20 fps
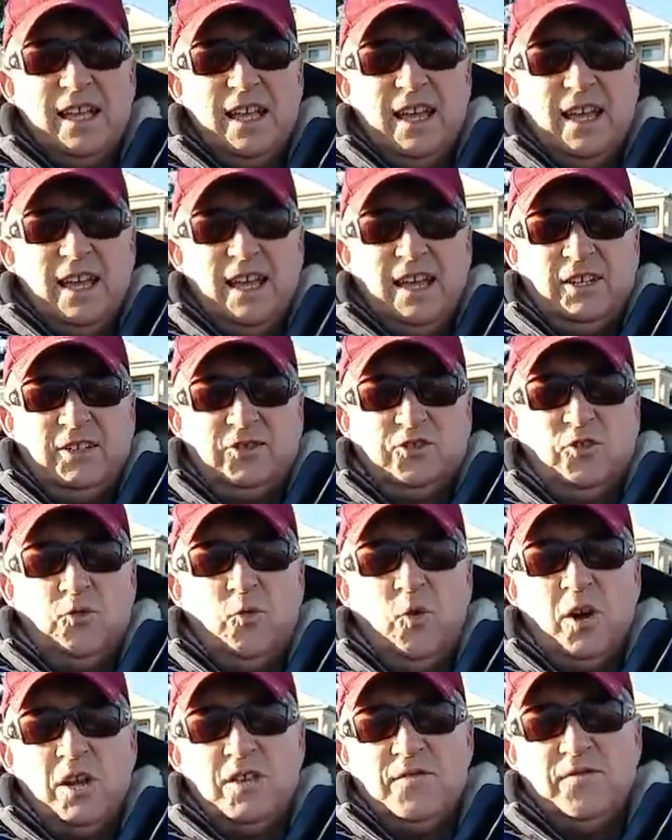It's
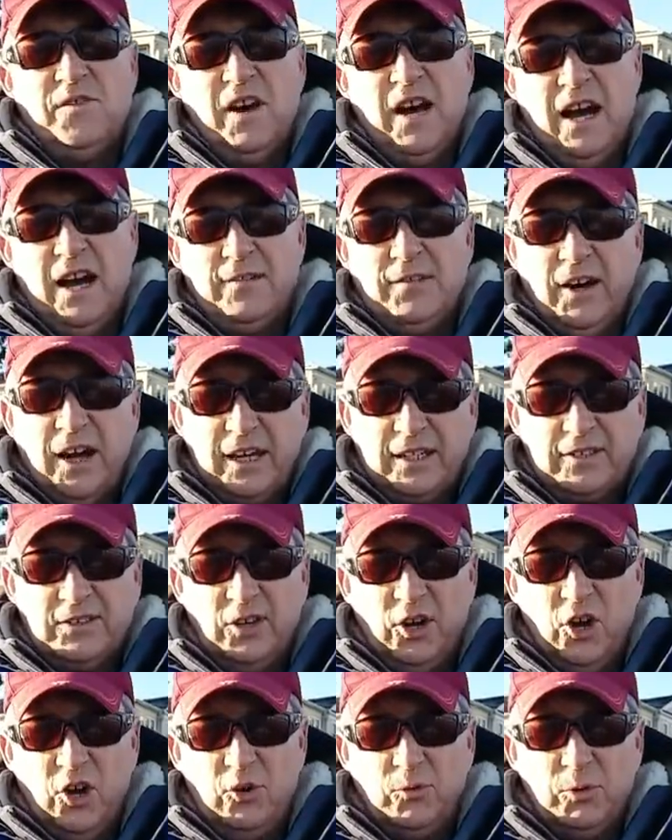25
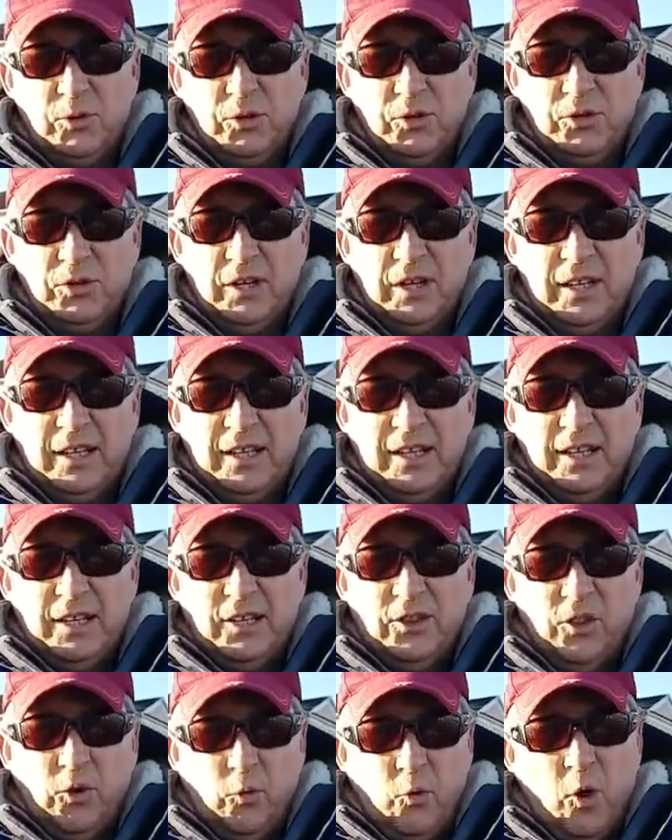October.
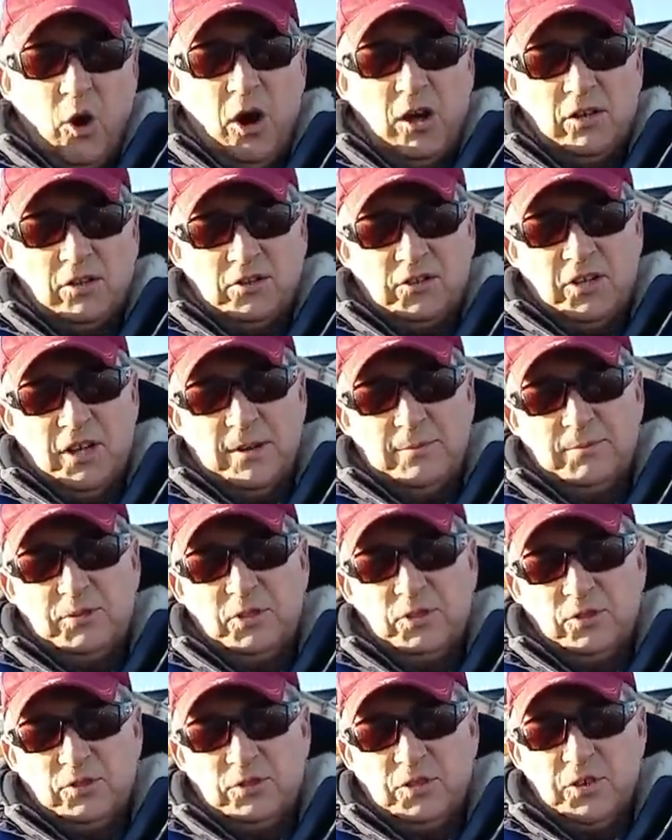The water
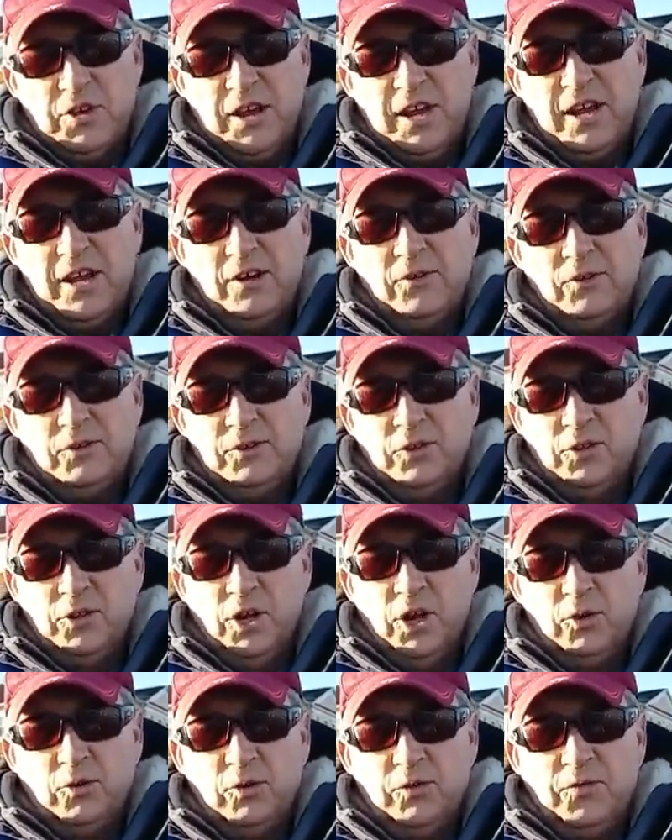temperature is now in the
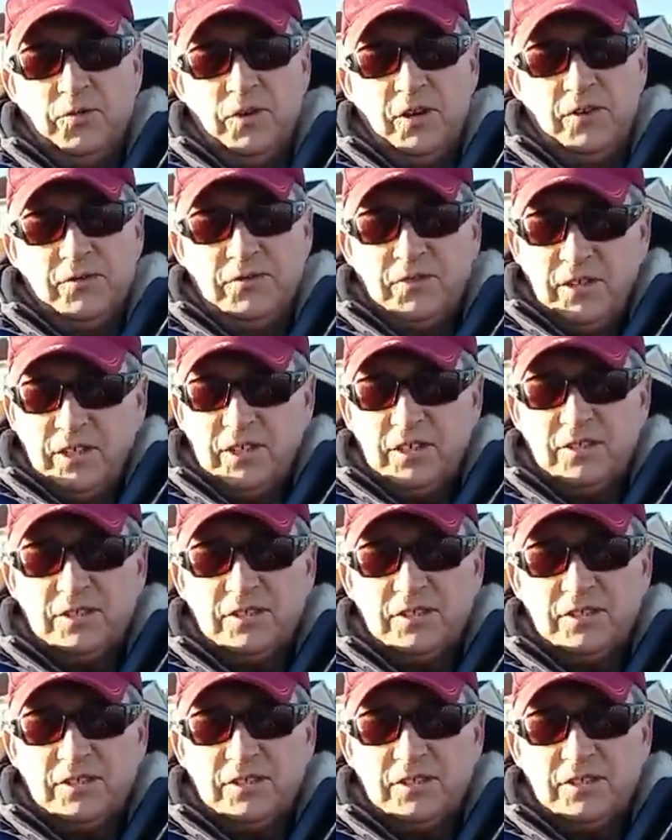lower 50s.